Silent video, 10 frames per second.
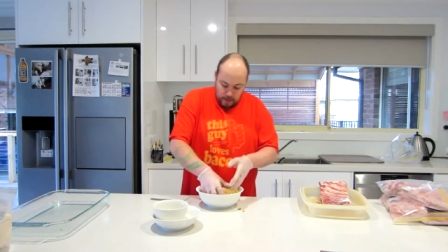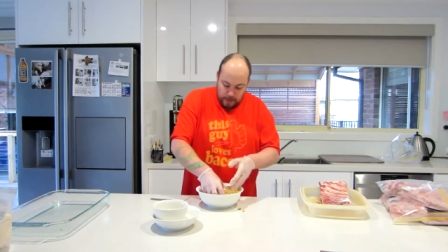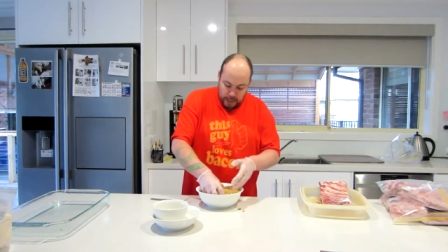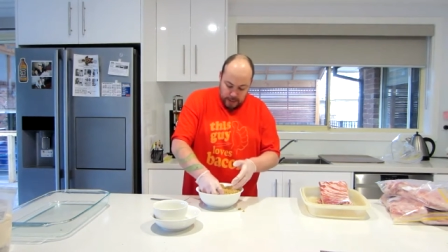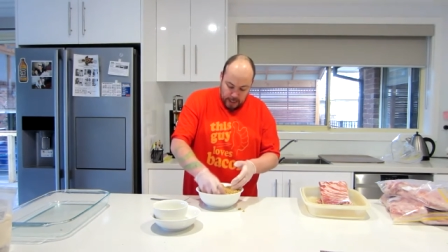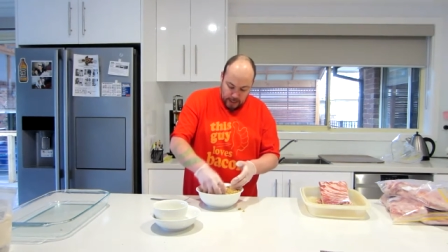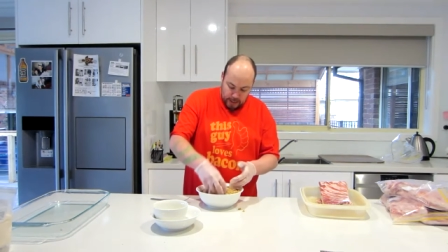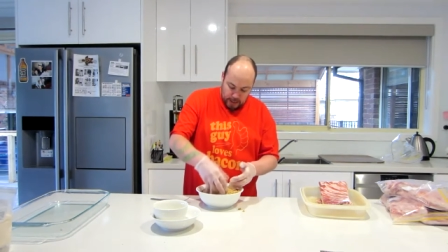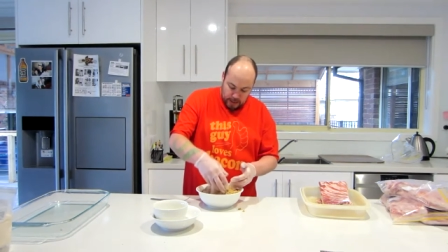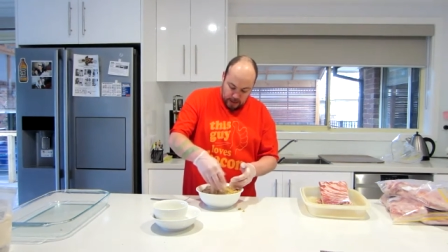band-aid
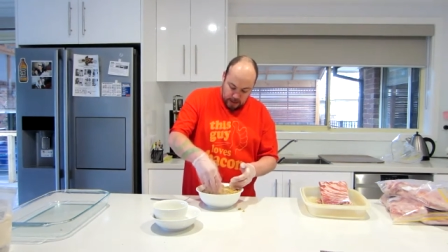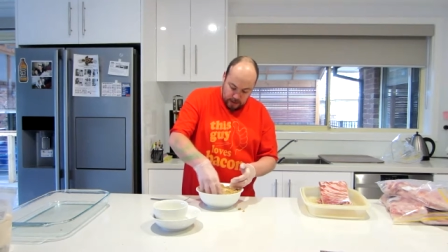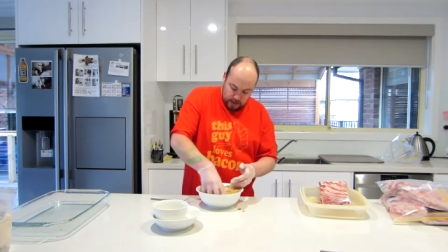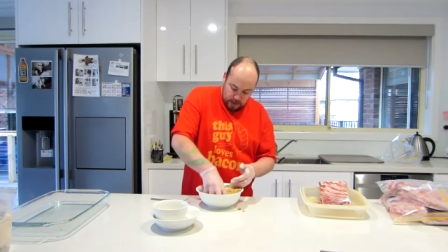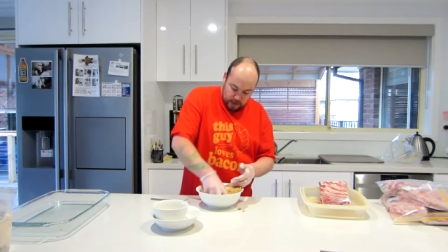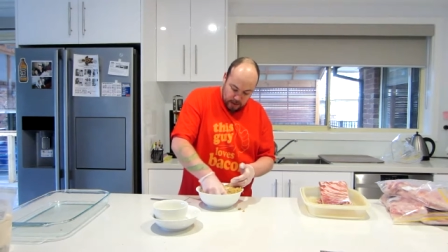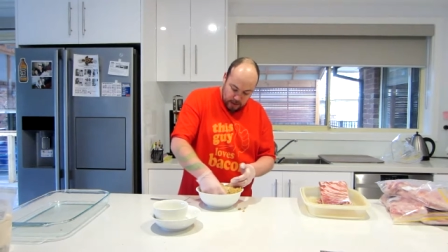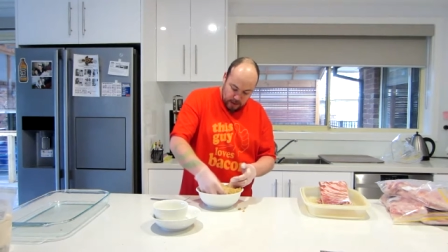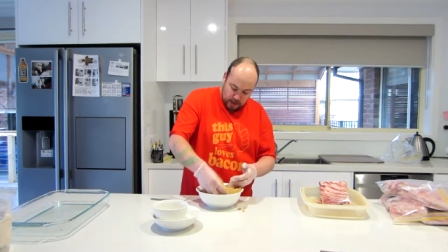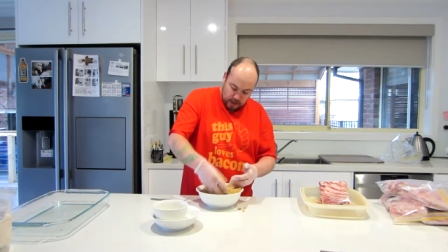in
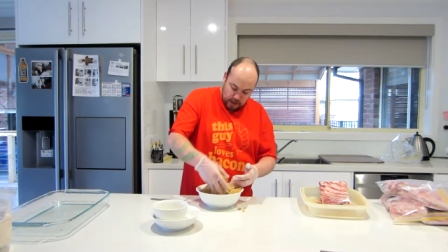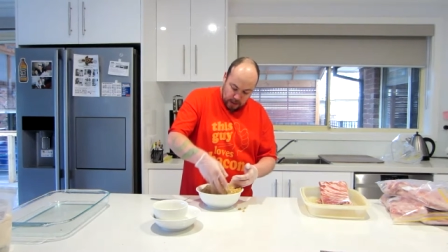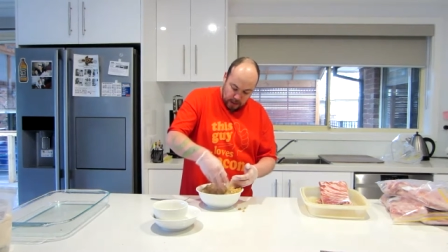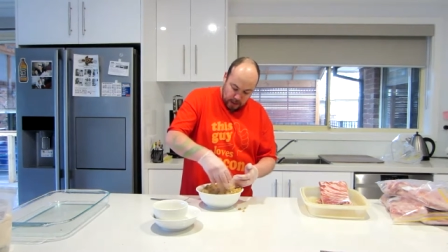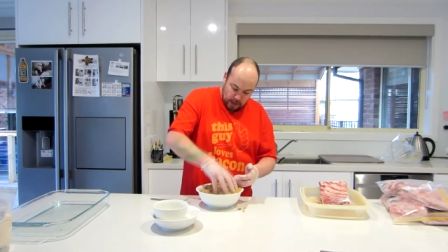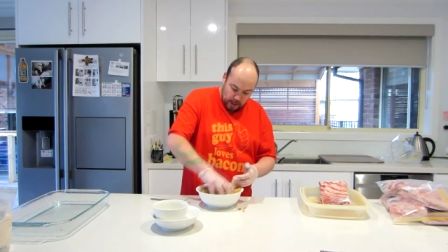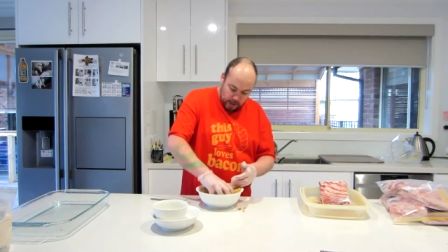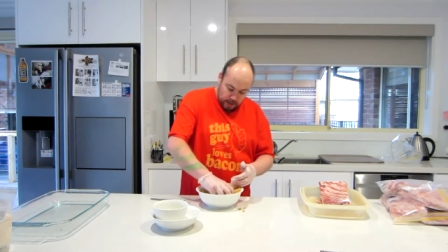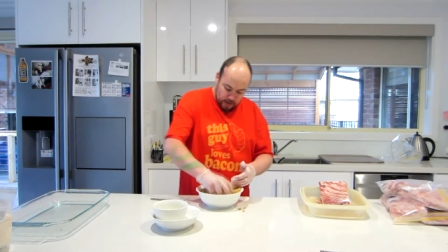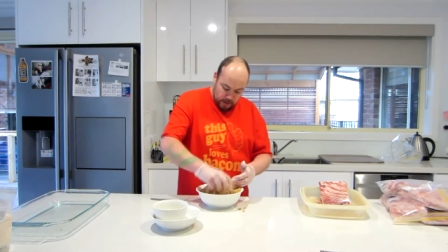
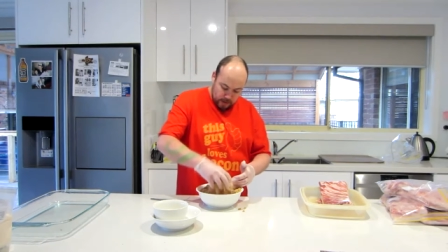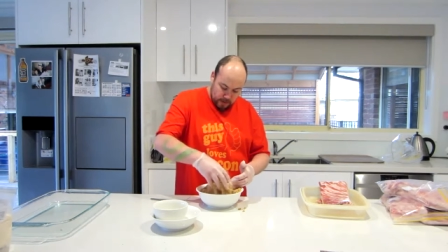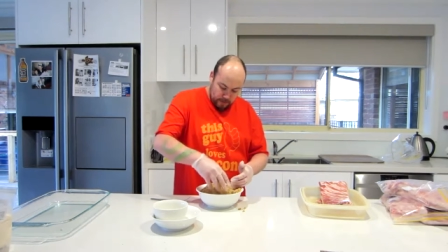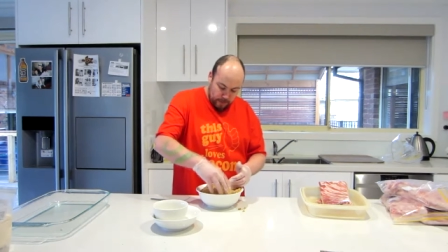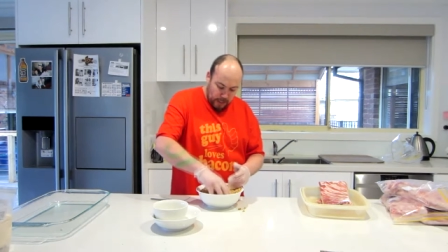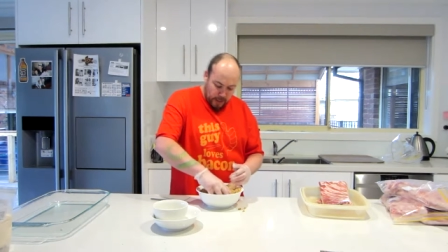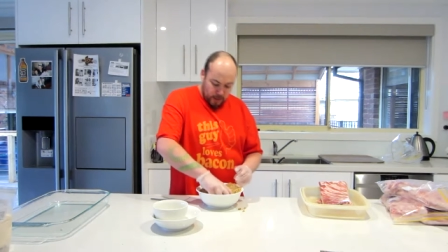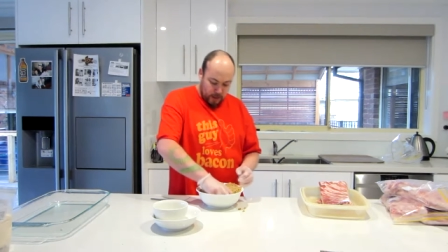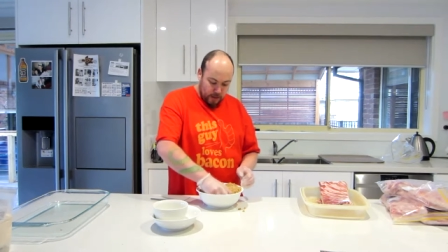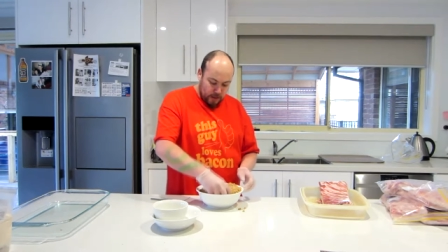their
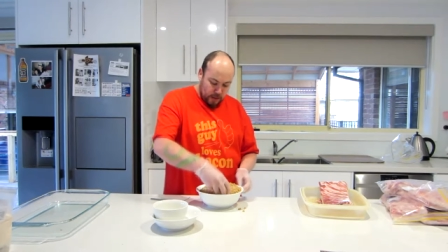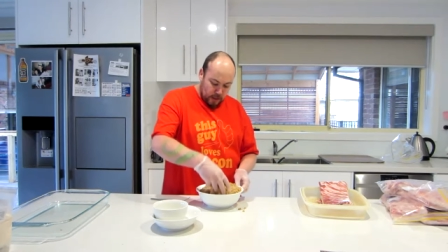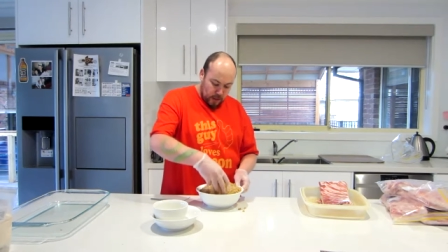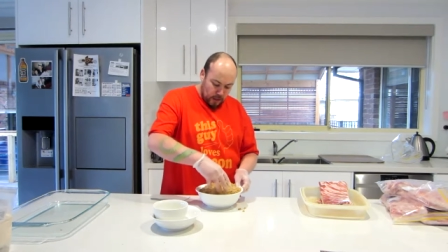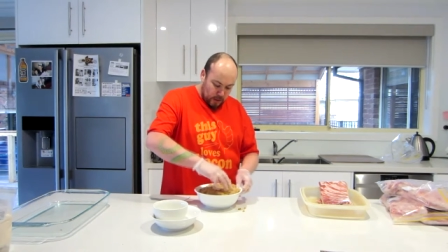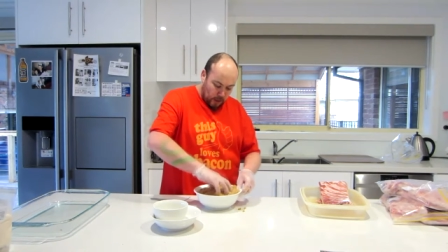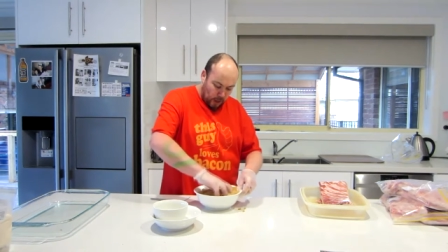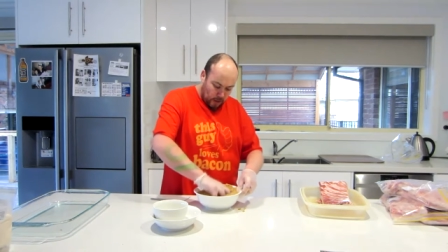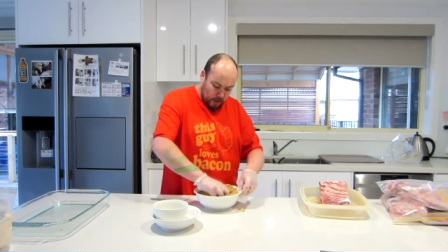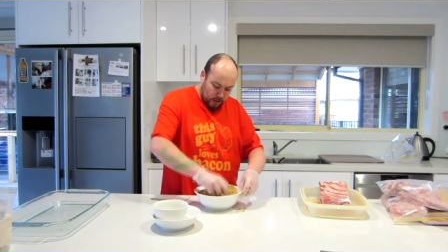bacon. So
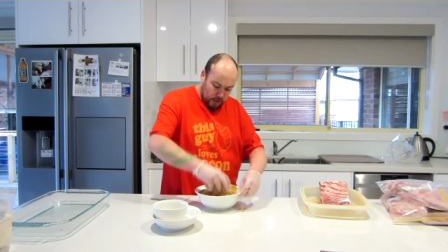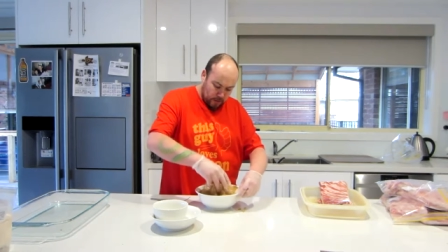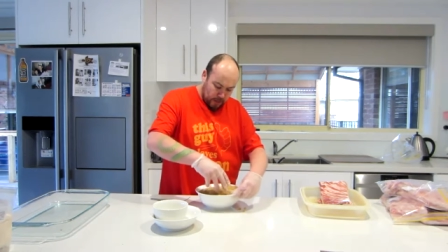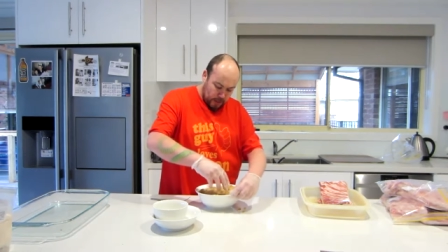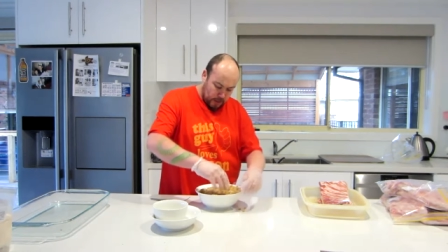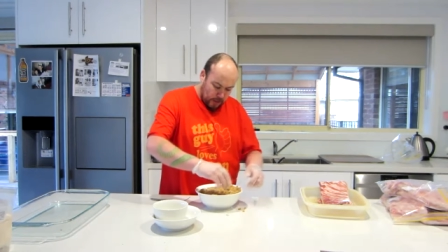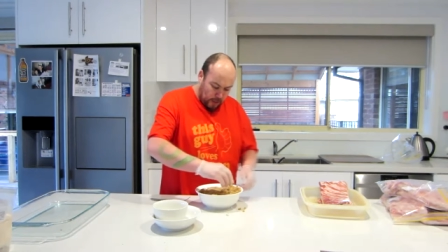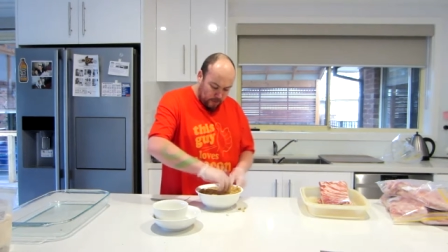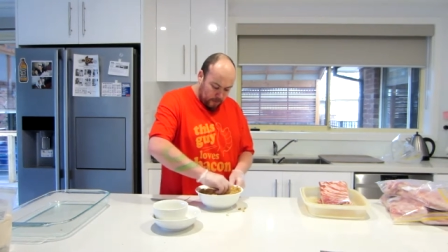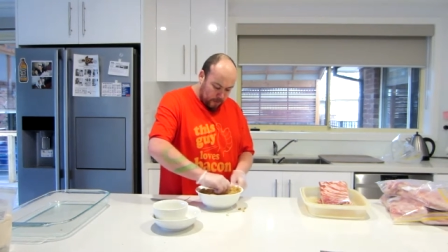I'm just going to mix this
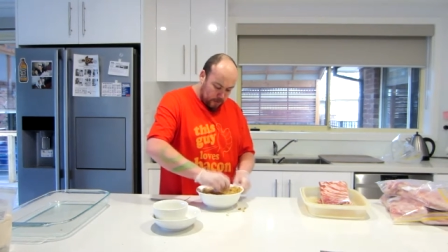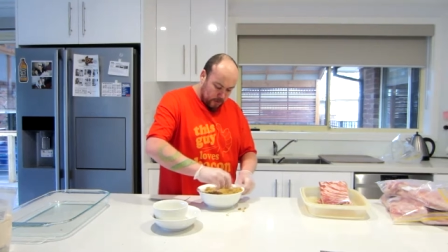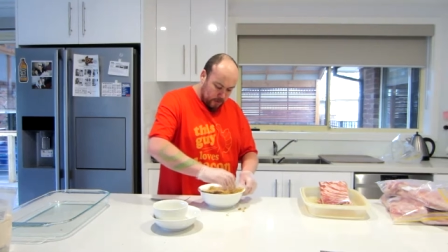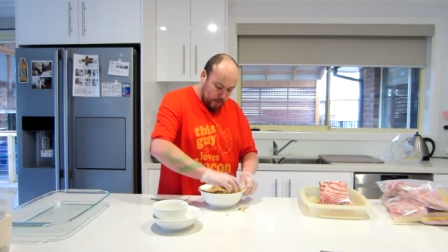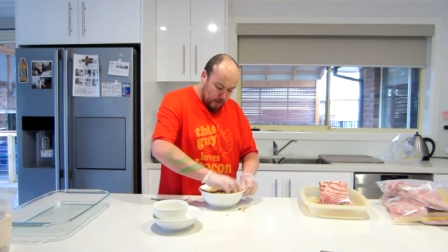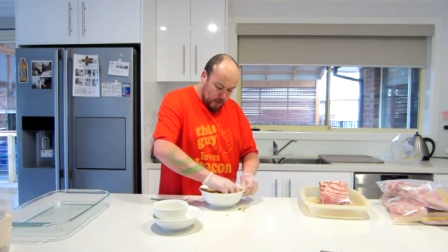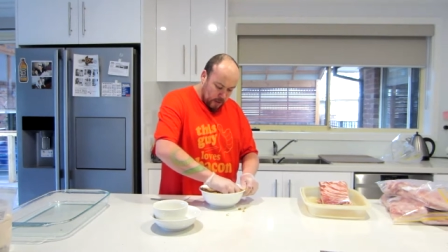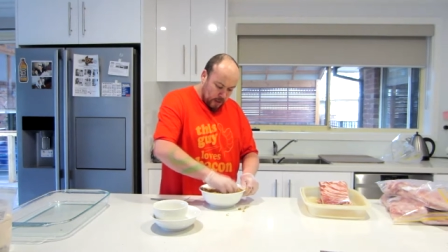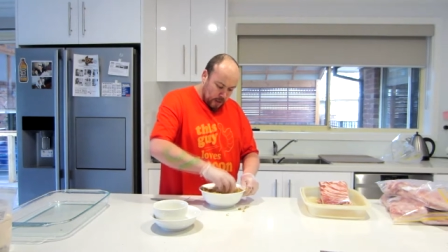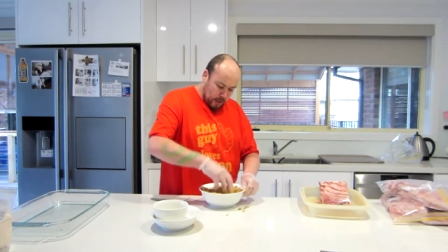up
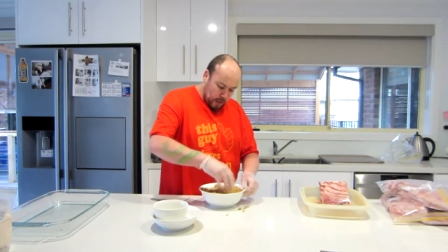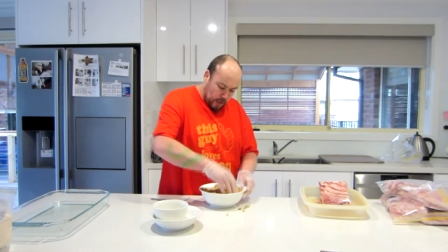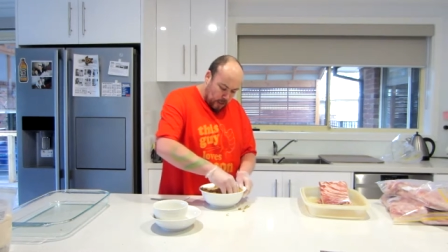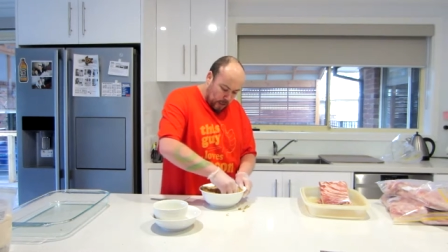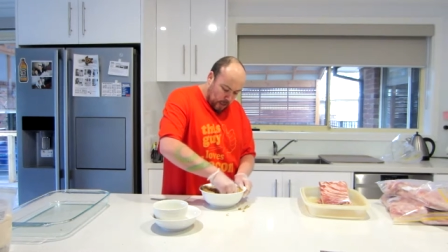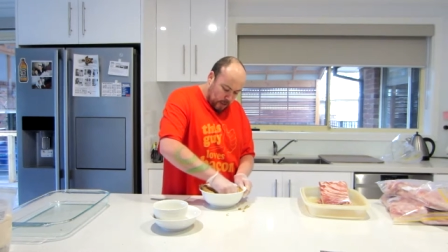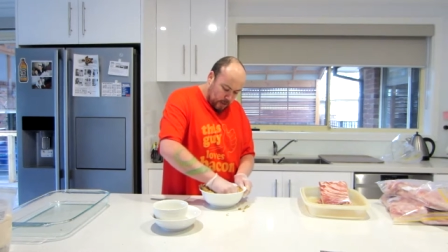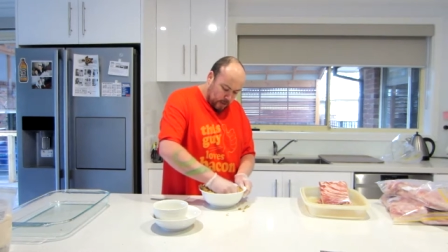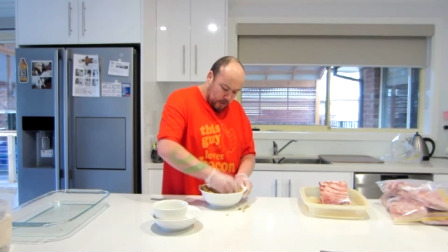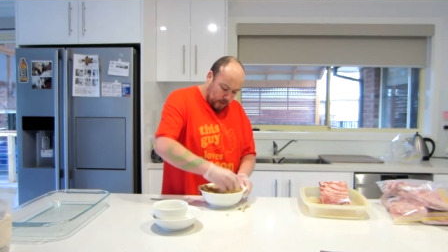
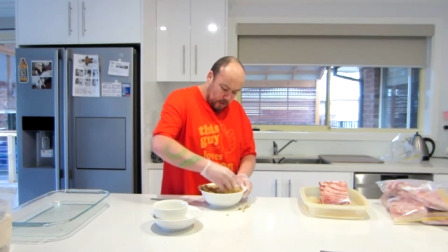and